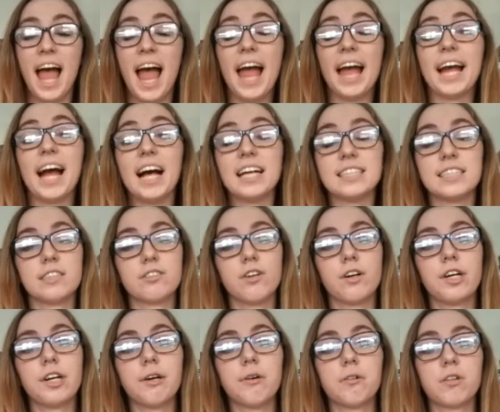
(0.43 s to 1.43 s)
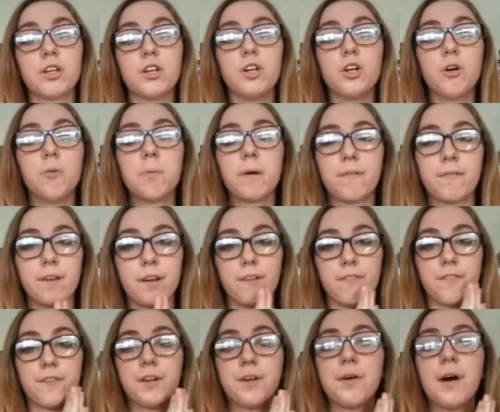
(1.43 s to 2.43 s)
Hey guys, it's Joel here with a new book
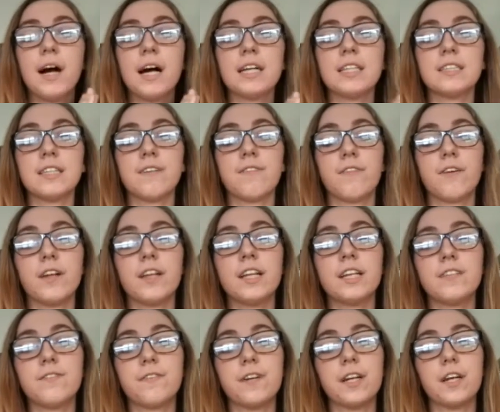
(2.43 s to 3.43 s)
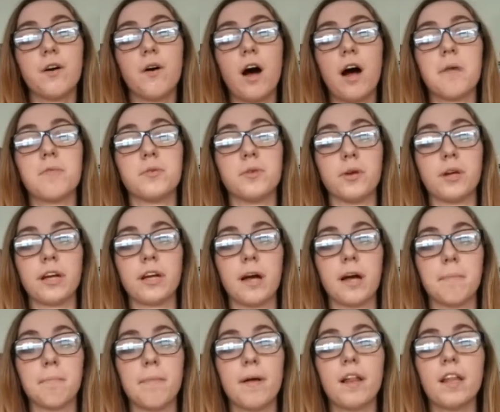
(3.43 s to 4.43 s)
video for you guys. For this video, I'm doing
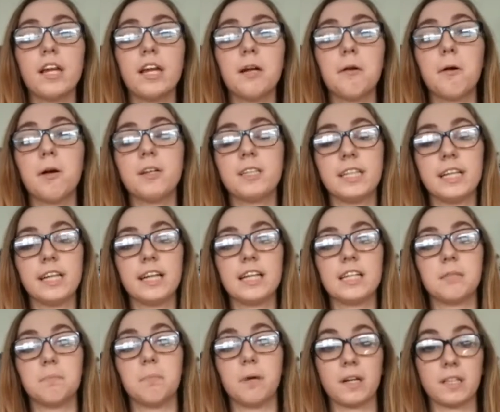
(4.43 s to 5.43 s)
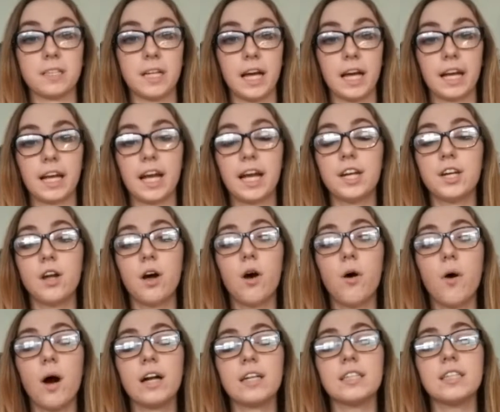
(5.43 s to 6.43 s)
a Melanie Martinez book tag. And
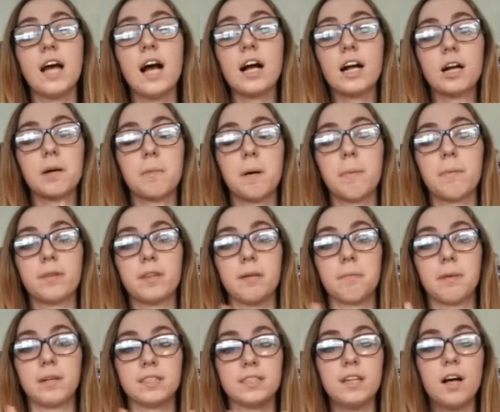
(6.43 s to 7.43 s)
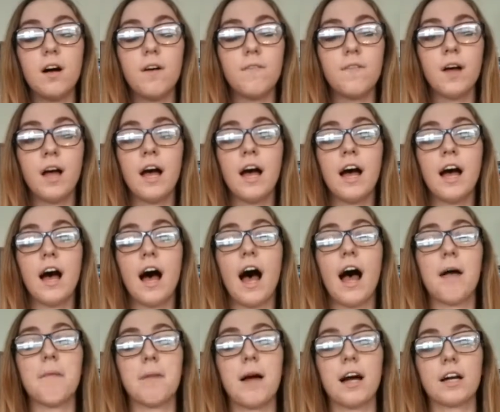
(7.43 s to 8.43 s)
no, I did not come up with it myself.
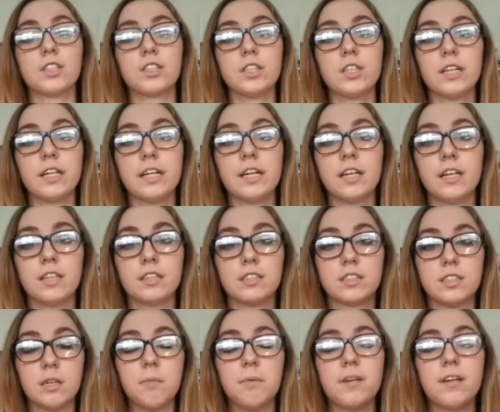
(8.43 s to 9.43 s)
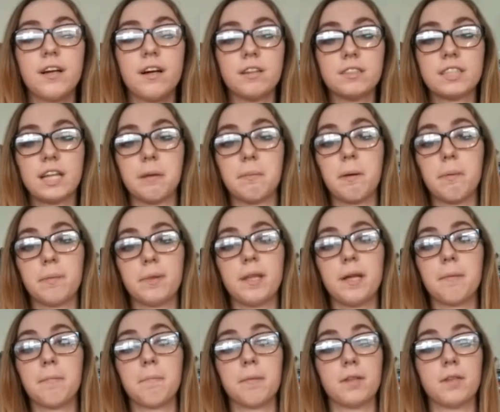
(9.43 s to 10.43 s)
I'm actually, somebody else came up with
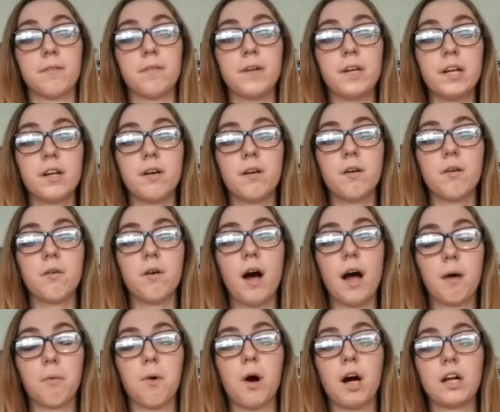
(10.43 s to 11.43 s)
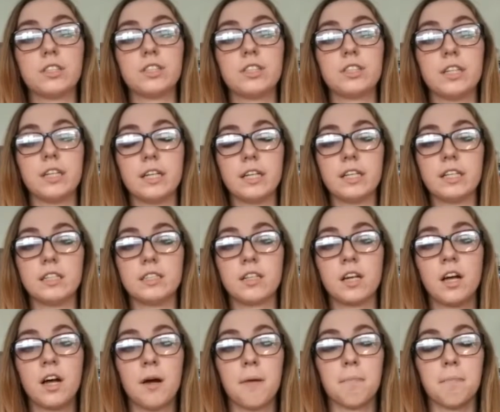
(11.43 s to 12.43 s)
it, but the video I watched is
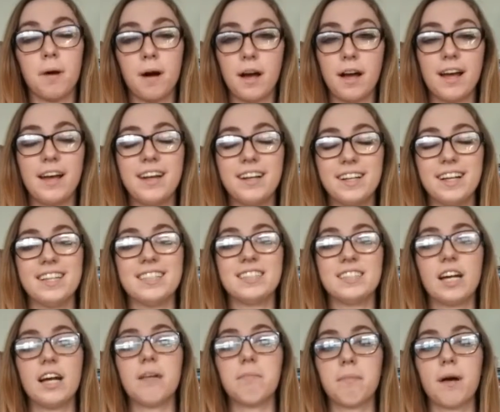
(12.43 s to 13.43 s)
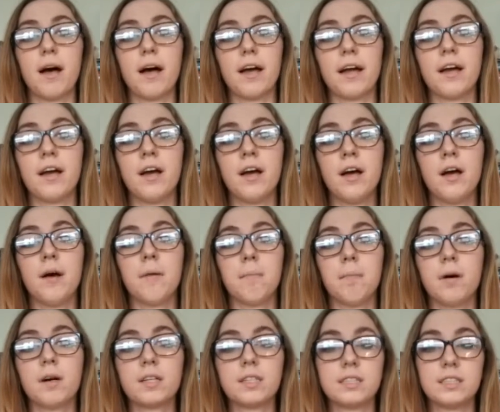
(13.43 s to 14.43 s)
done by
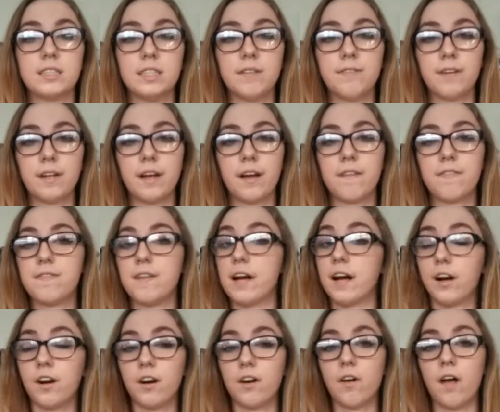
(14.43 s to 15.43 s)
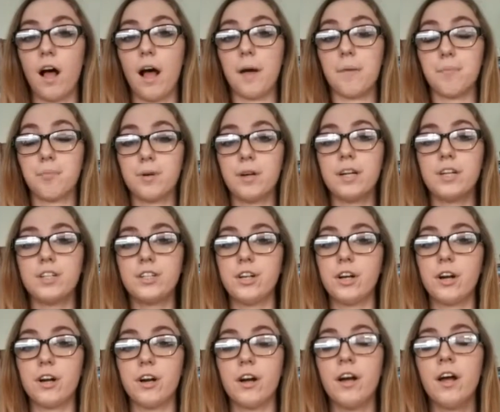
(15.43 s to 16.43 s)
Book Sniffing Fangirl, I'm pretty
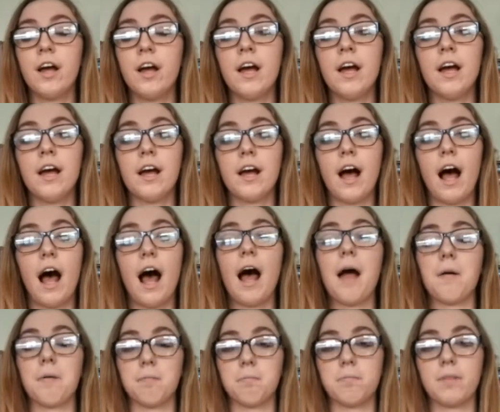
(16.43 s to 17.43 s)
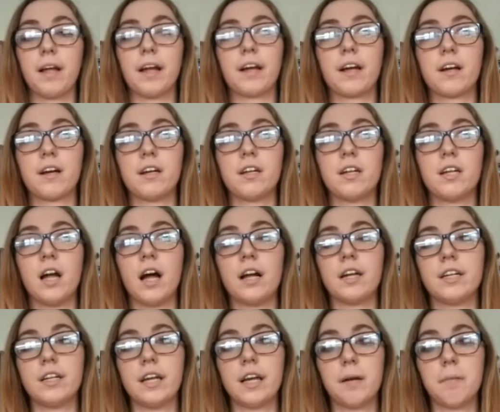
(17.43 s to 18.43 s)
sure. I'm like
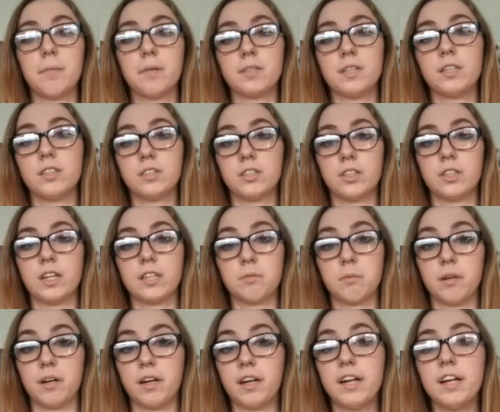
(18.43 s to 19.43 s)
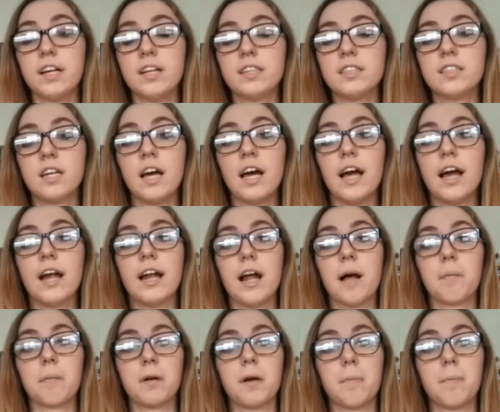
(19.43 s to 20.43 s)
98% sure that's what it is, and
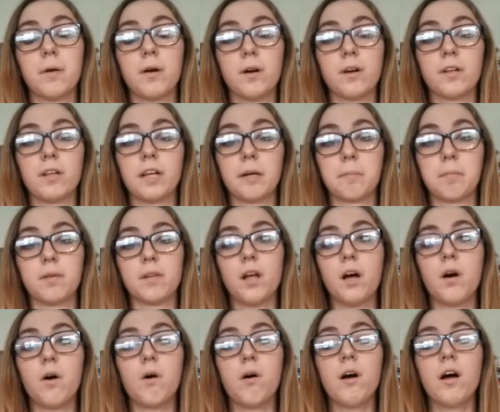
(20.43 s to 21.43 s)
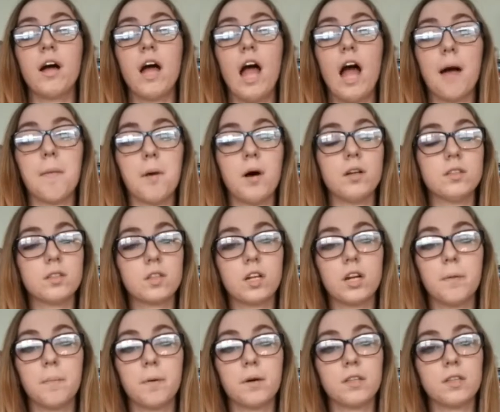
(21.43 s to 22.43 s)
I'm going to put her link below. I'm also
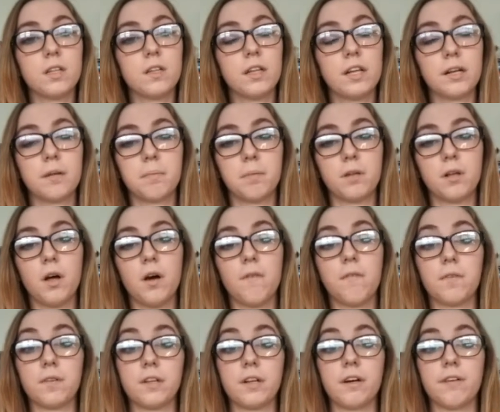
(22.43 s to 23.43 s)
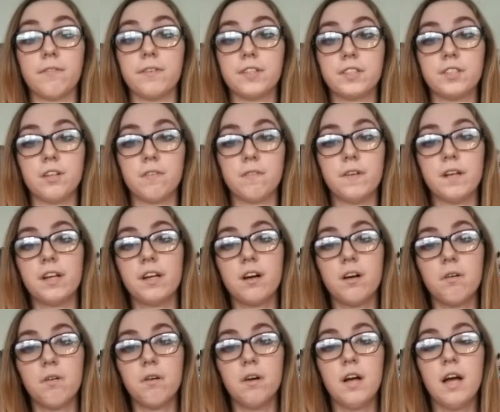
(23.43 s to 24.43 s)
going to put the link below for the original
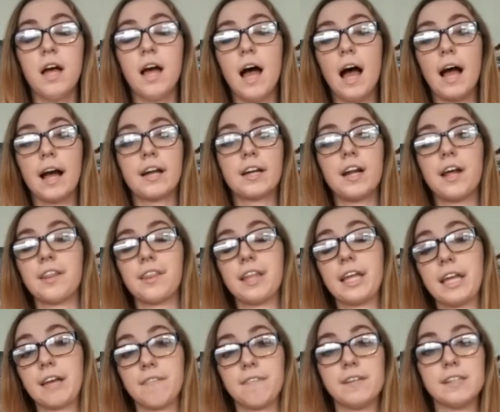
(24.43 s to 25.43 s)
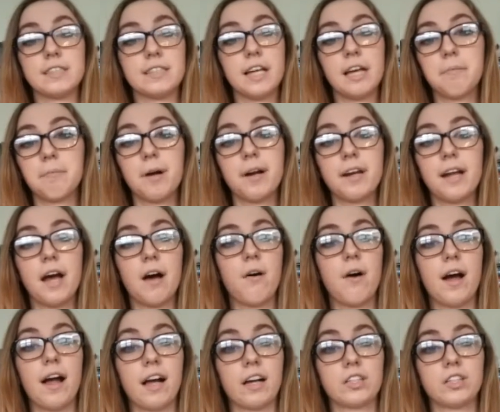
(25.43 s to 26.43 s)
video. I cannot think of his name right now.
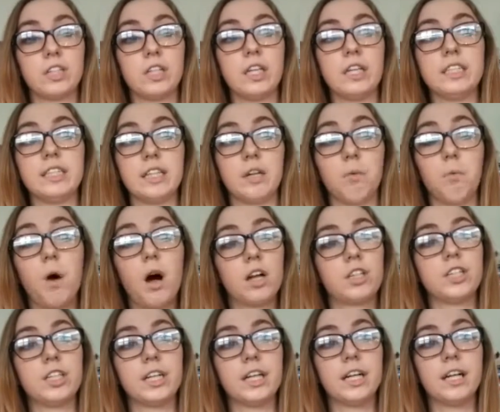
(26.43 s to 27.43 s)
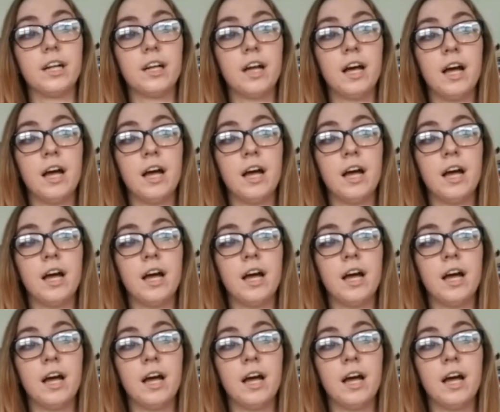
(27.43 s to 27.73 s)
I actually didn't watch it.